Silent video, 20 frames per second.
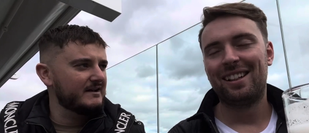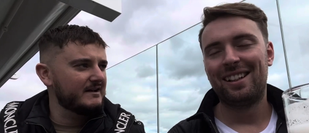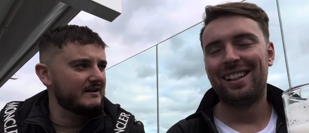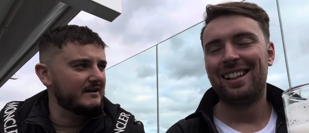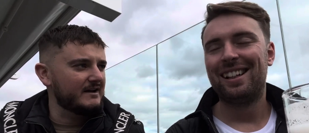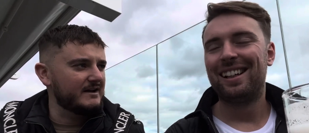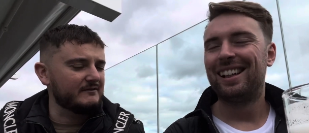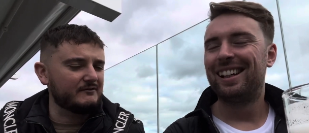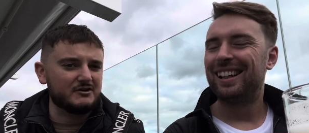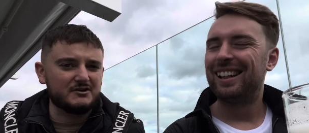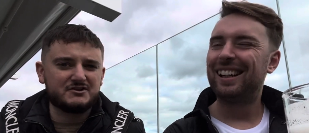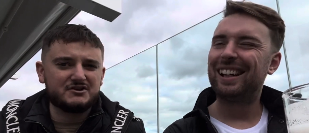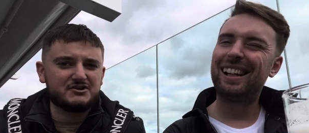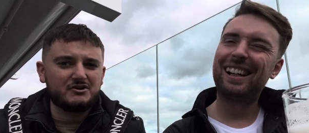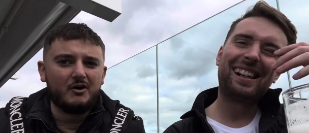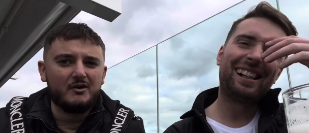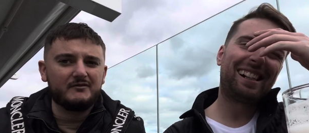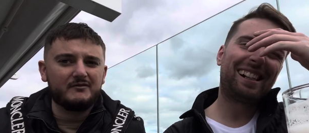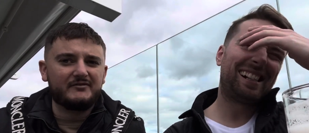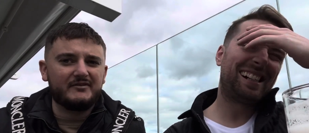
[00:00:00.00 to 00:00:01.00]
Speaker 1: And you got
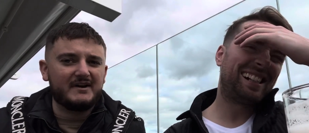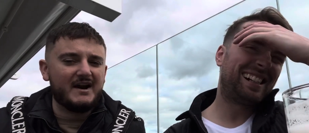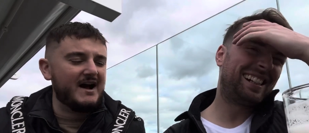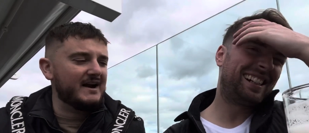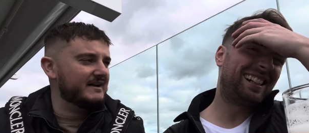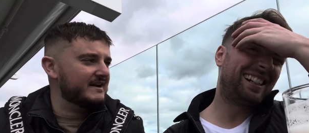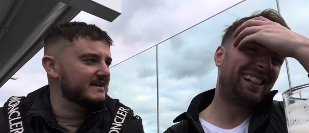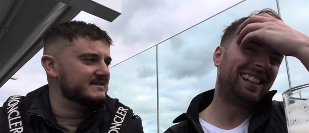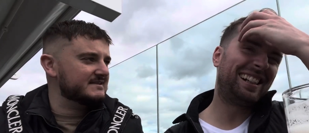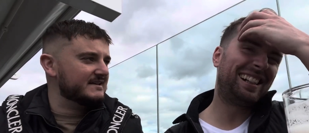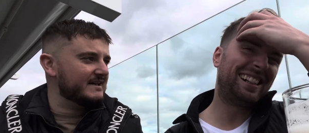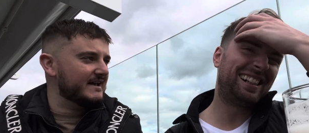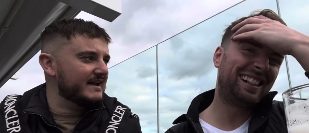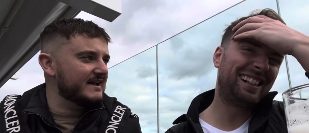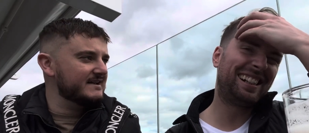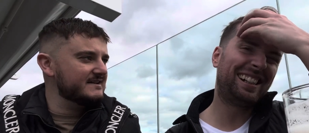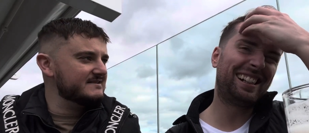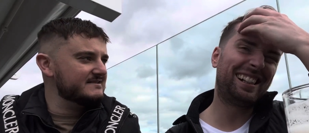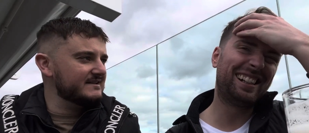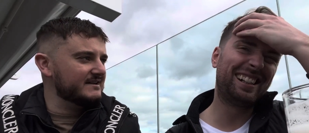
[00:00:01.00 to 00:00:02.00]
Sean Fernandez
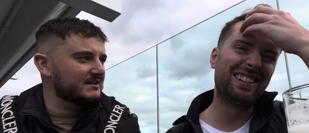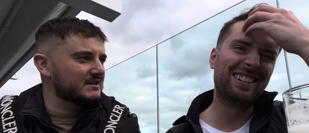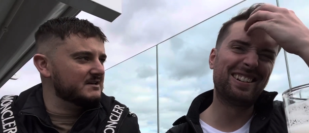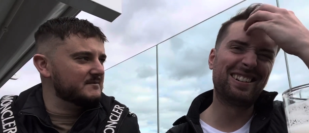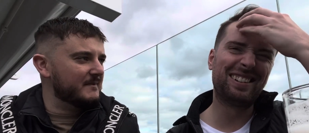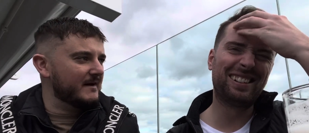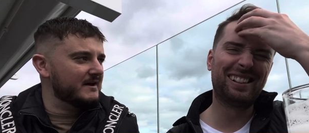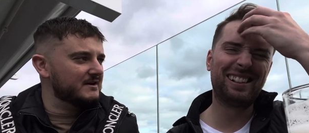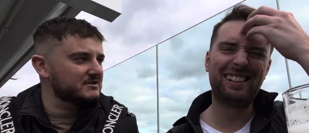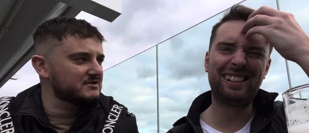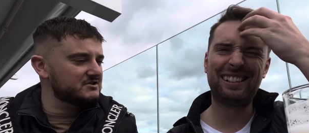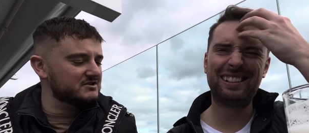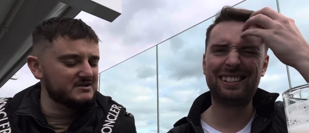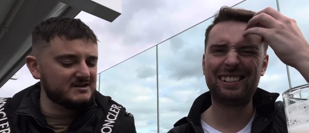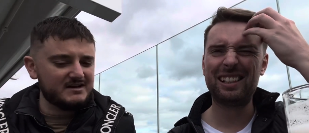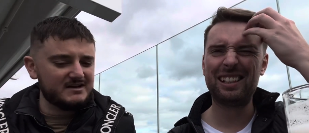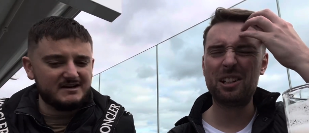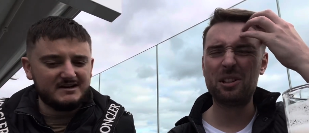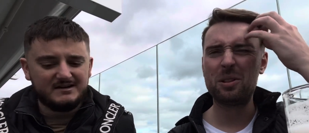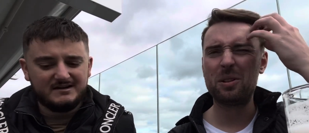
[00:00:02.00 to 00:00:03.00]
there sitting on the bench.
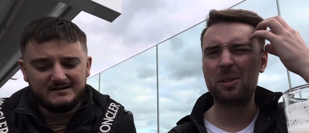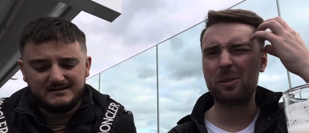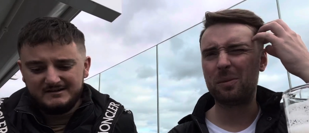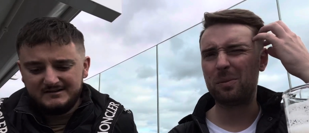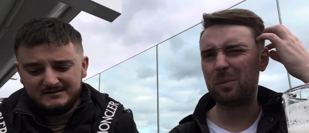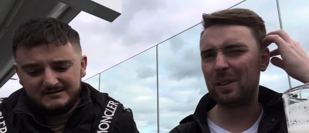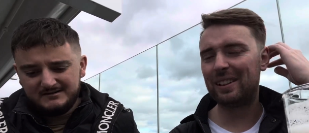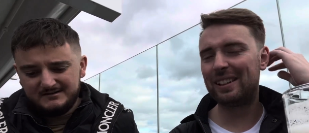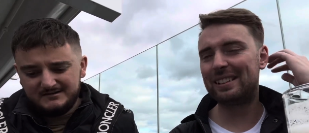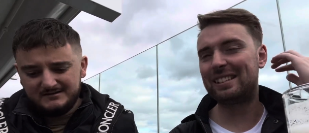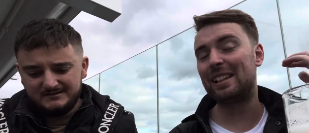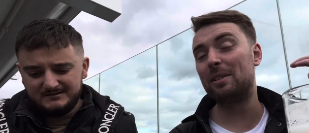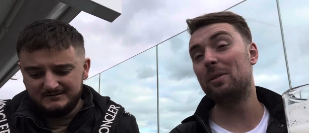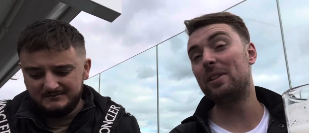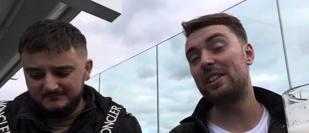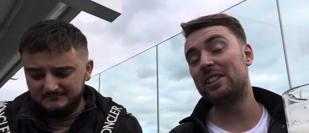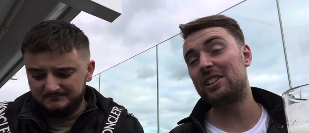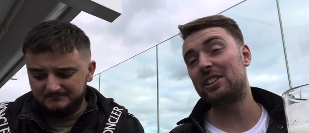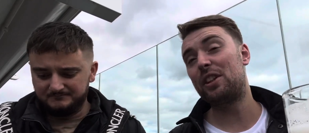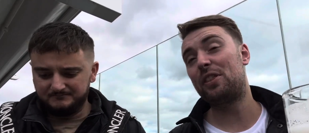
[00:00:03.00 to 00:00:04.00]
Speaker 2: Well, this, well,
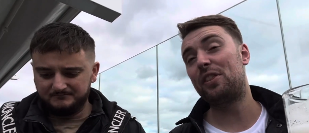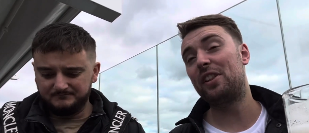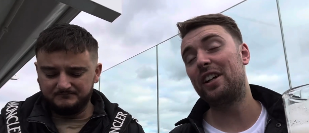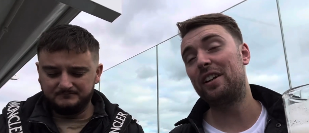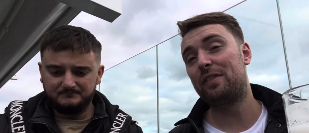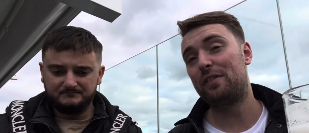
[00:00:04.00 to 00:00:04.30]
this is the thing